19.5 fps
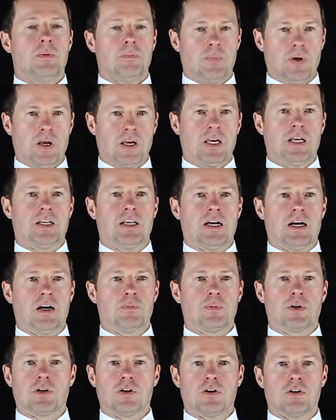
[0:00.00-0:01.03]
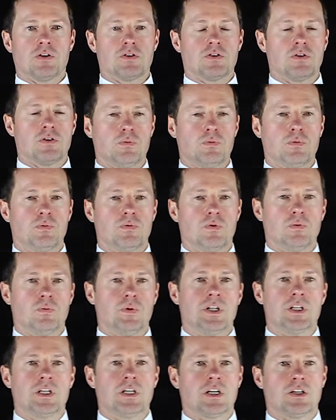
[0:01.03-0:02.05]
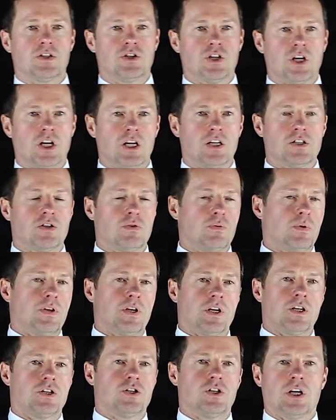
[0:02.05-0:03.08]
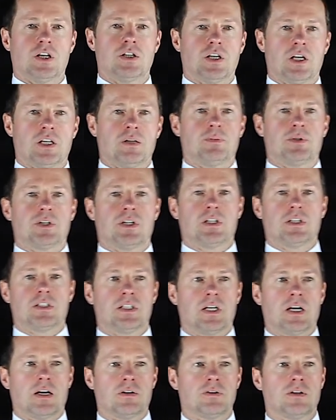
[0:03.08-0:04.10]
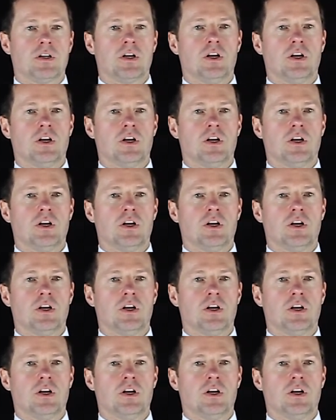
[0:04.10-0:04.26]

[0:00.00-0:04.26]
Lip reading: peg it down, because the wind can change, the weather can change at any particular time.